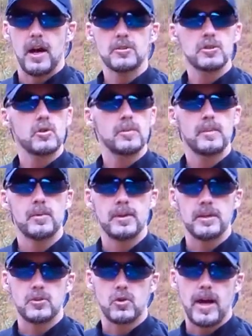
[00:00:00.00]
Also remember
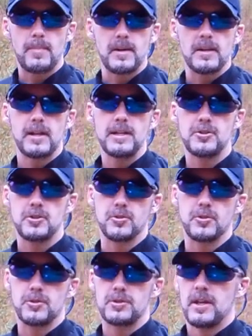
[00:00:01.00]
that trap and clay
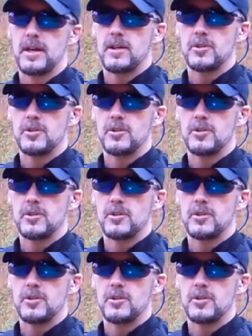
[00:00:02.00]
shooters